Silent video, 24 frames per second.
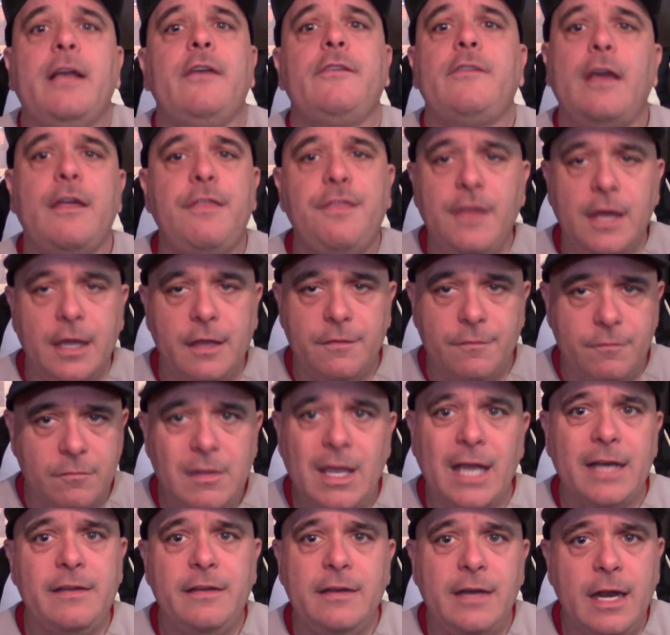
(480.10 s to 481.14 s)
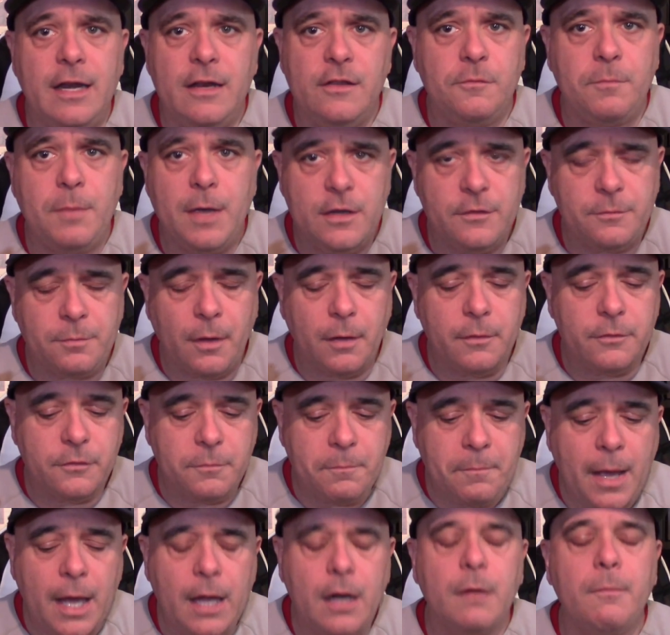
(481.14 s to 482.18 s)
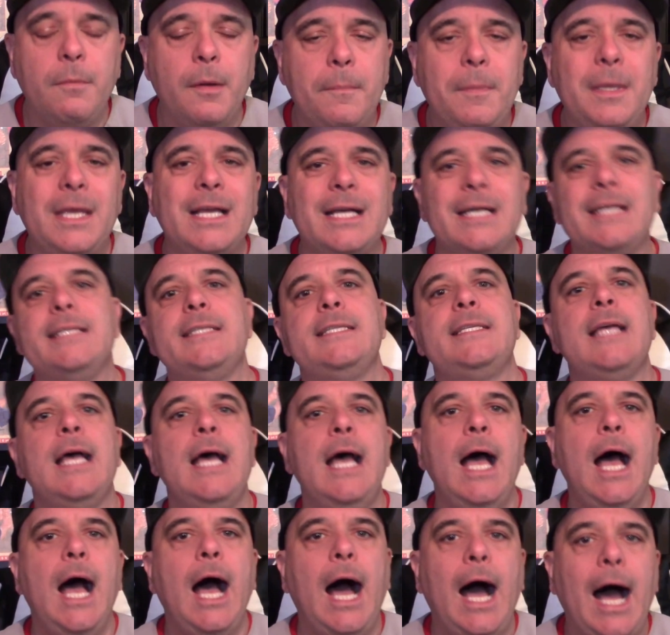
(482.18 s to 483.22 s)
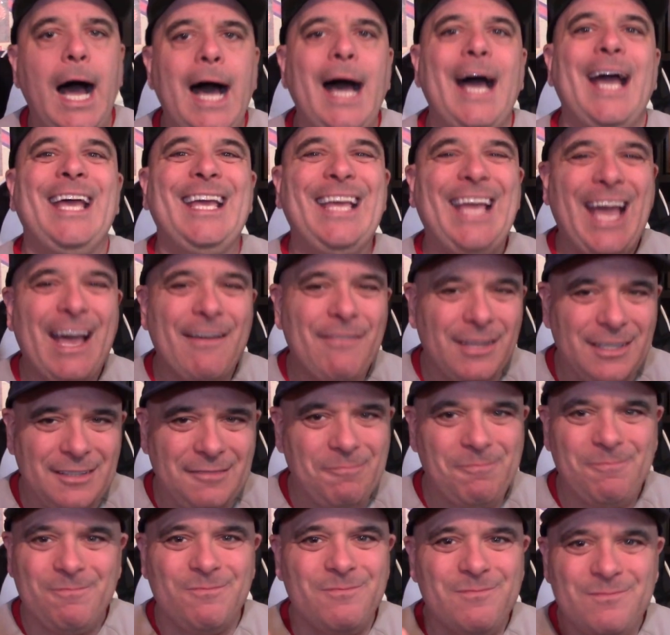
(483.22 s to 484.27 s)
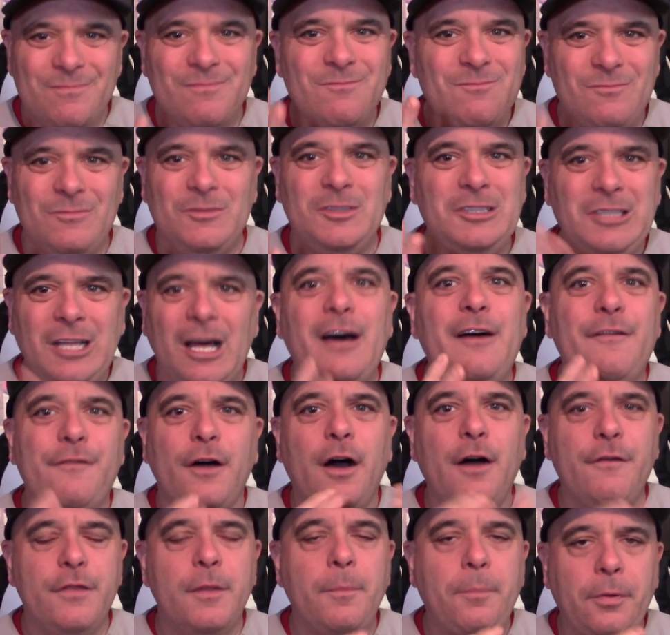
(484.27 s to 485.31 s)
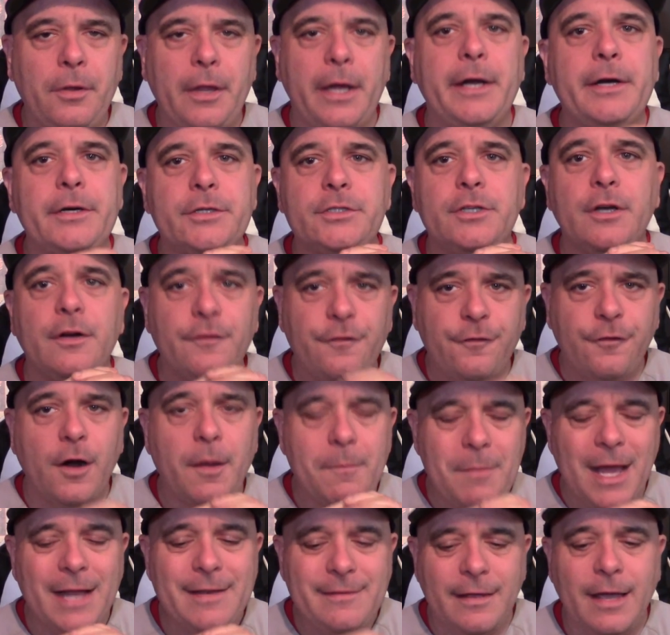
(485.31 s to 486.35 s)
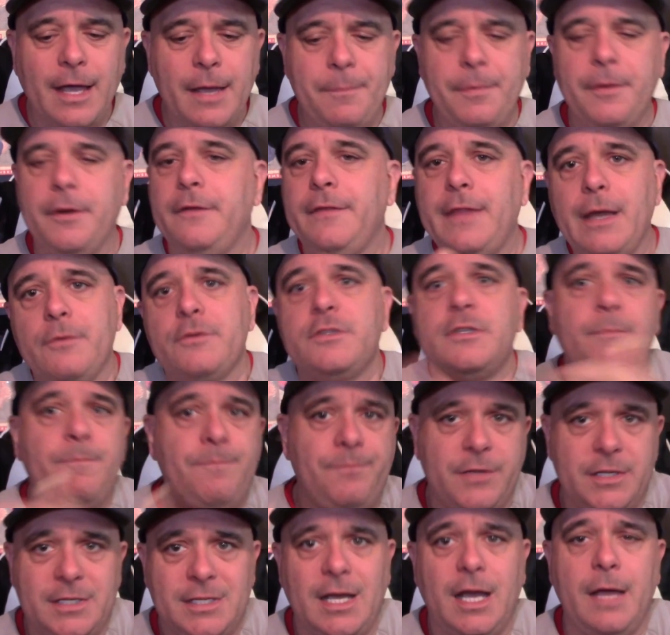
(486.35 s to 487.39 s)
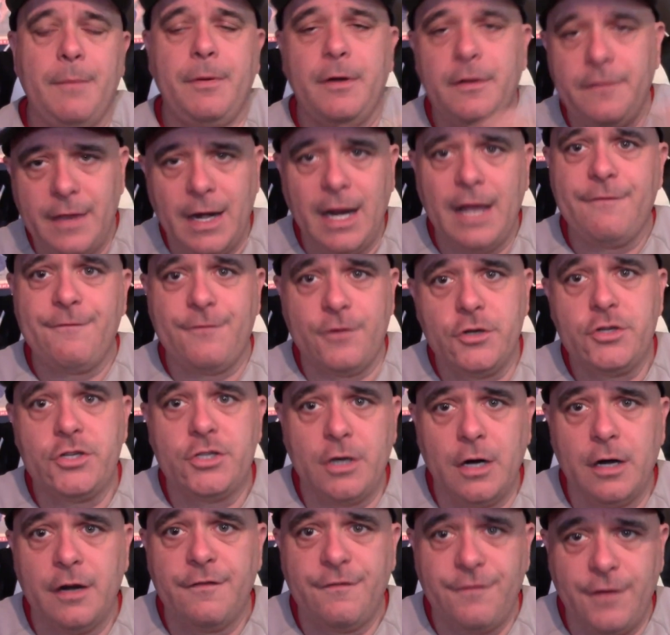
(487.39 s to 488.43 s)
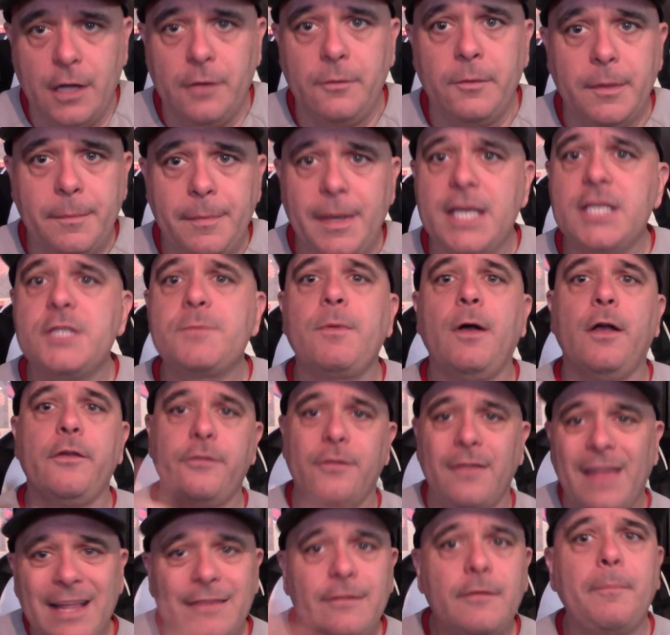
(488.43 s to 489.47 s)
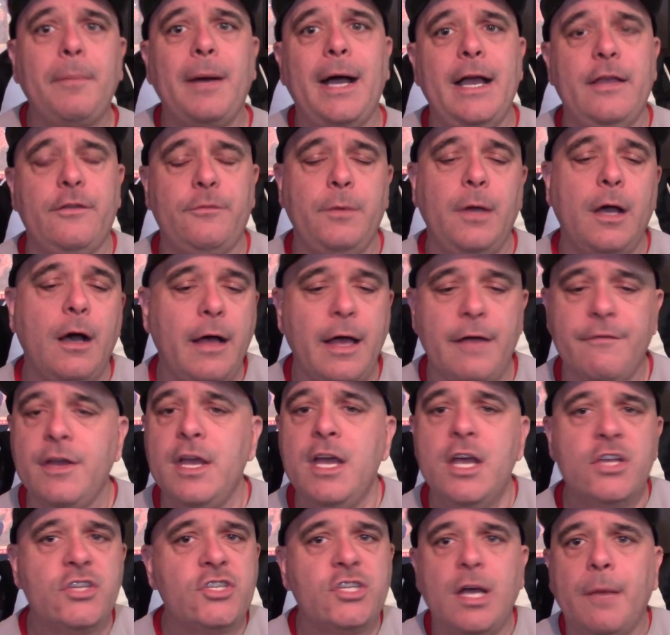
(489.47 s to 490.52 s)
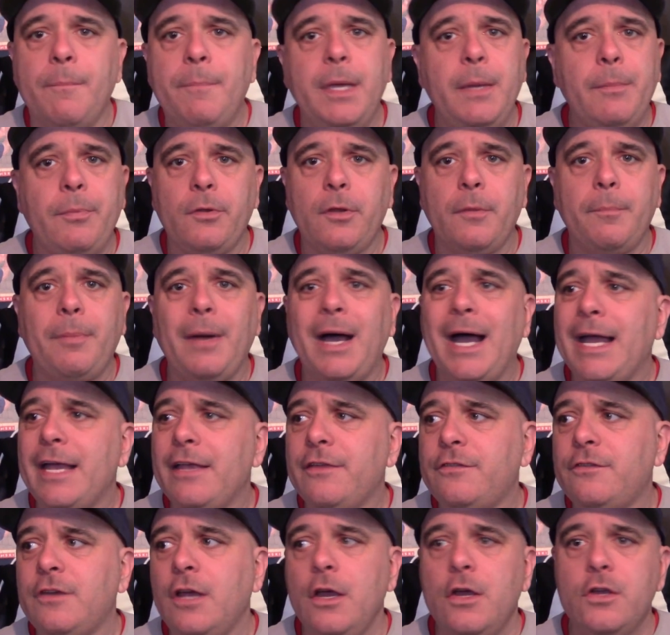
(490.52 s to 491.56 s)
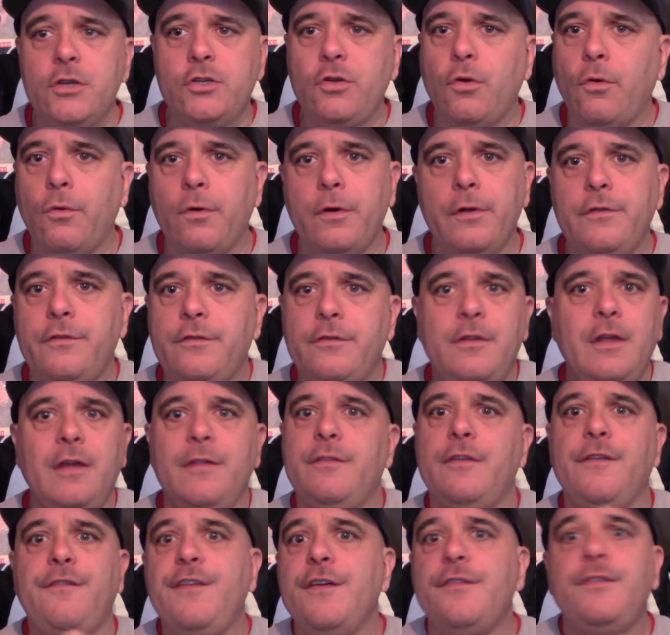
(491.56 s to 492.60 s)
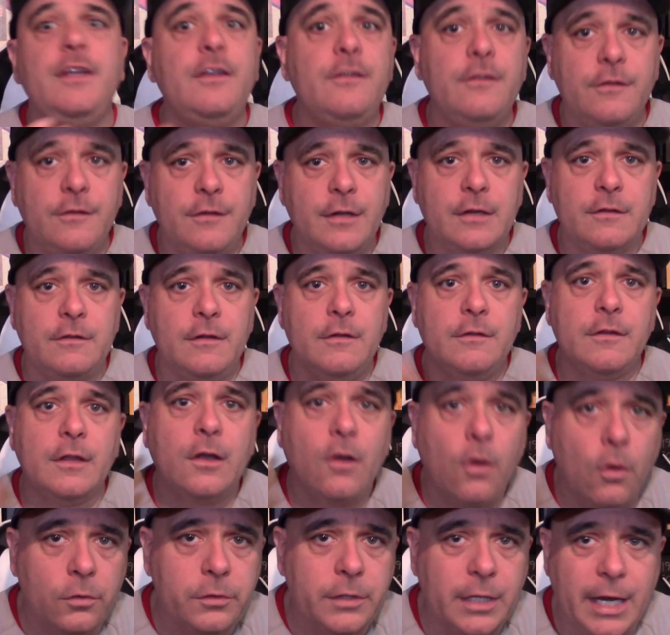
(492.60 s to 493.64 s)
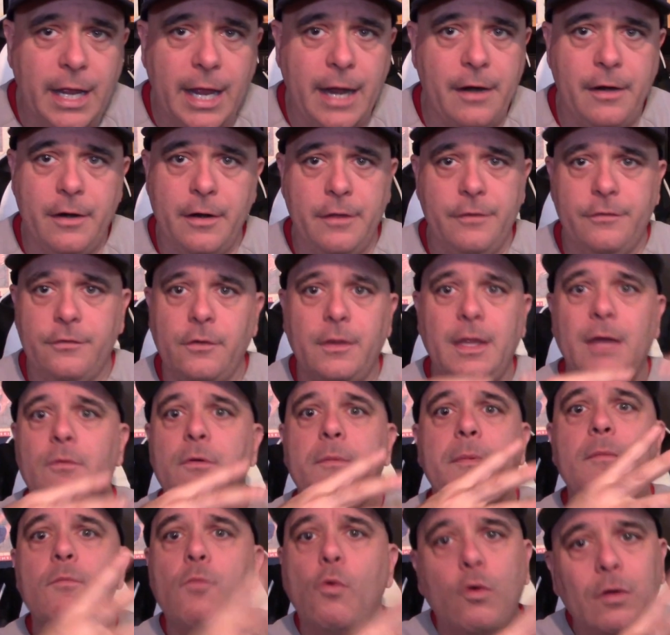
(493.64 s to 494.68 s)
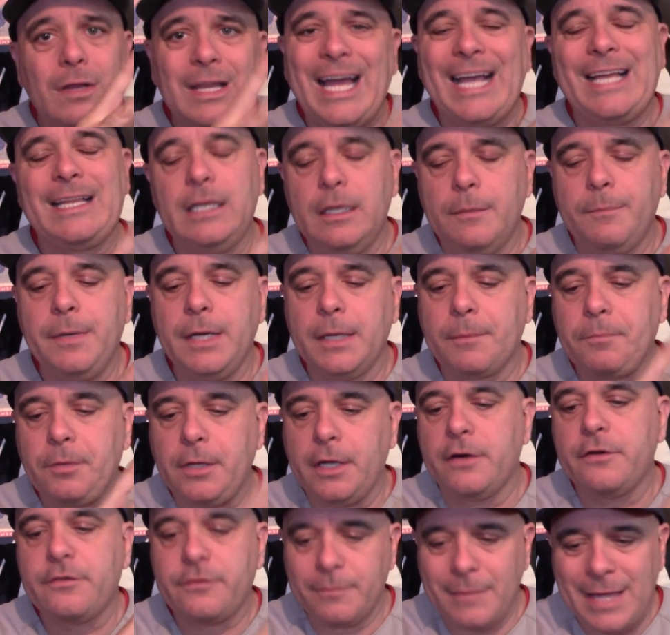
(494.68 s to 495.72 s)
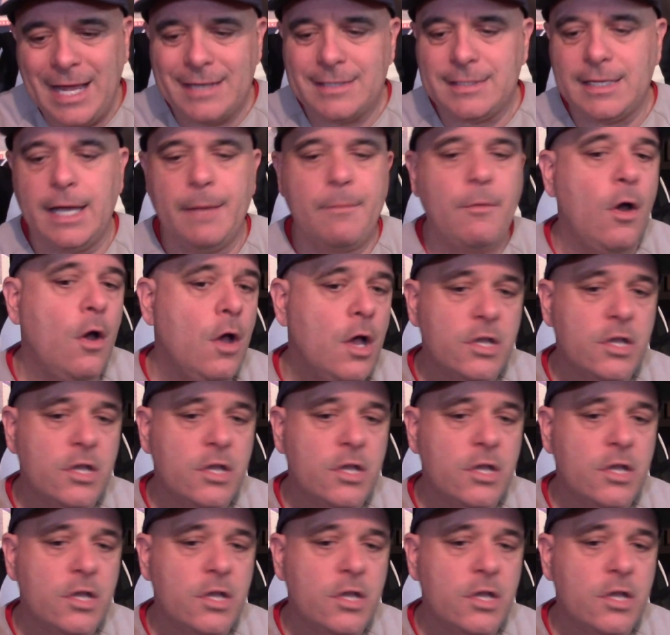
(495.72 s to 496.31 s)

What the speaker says: I think 1980s baseball was better, but because I have a love of the players from that time period. That was the time period that I first started following baseball. So that's a bias we all have. Some people are biased towards the 50s and 60s, the golden era. So they would be more likely to pick players from that time.